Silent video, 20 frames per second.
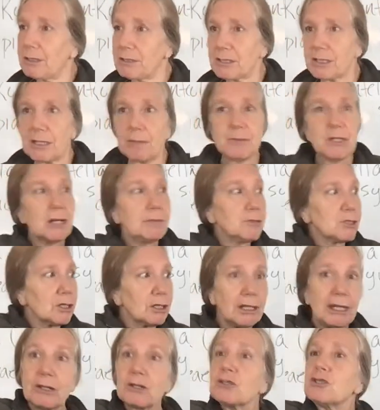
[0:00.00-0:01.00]
And sometimes they're
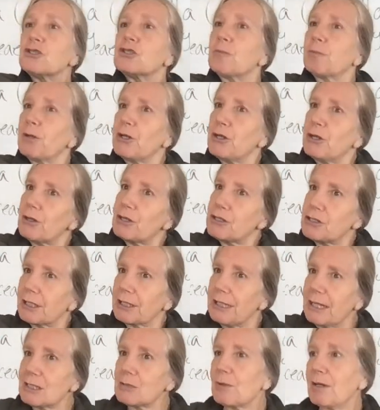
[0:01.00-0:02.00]
like mm-hmm. super
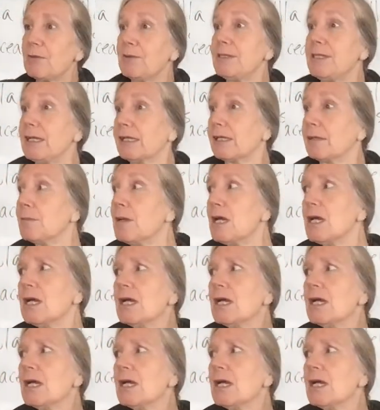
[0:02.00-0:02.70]
nourishing. That's why we take them.